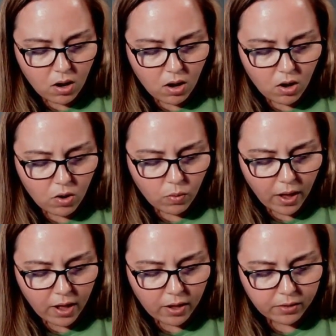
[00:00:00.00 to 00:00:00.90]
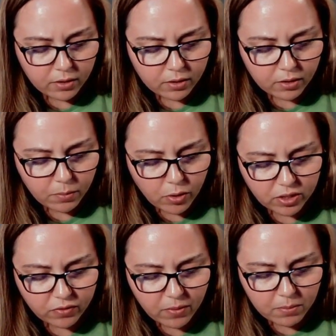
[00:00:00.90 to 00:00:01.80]
Oh well, the
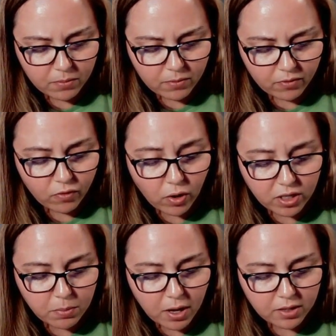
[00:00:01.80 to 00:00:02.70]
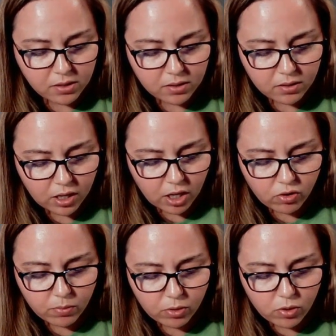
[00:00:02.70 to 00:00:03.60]
voice buzzed.
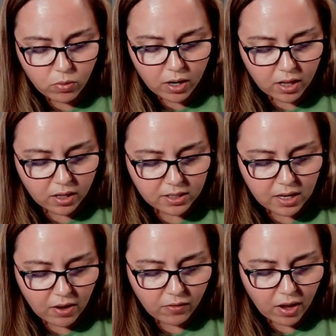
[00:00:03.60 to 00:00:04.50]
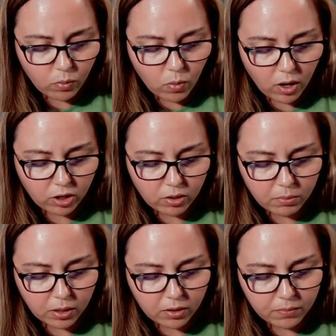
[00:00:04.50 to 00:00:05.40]
Grumio would at least have had one good
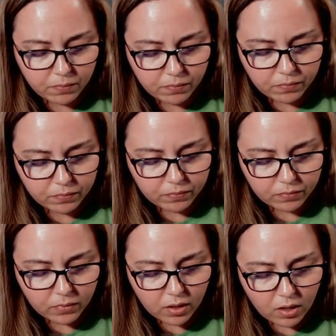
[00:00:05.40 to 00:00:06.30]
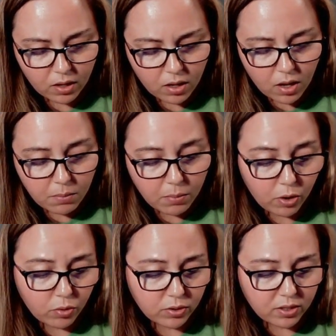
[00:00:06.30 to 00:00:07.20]
meal. But
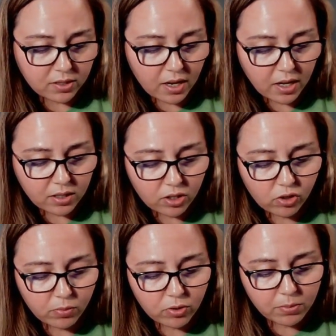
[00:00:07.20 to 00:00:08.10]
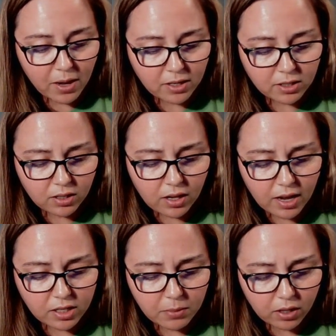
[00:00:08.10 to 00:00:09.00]
who's to say it's Grumio's
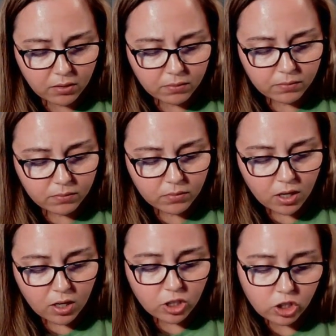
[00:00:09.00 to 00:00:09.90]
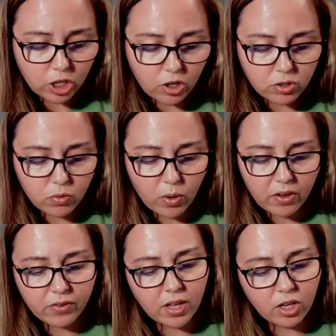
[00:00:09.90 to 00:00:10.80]
last meal? She knows a way
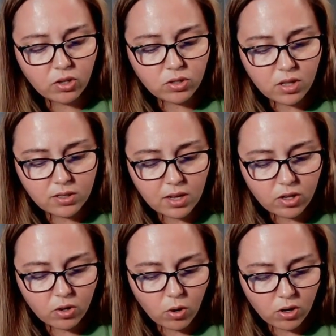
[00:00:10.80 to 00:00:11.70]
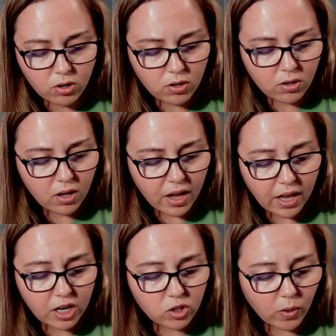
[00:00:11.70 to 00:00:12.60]
of getting you to the Southern Oracle
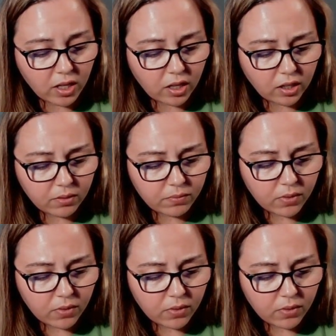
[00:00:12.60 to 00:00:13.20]
in a twinkling.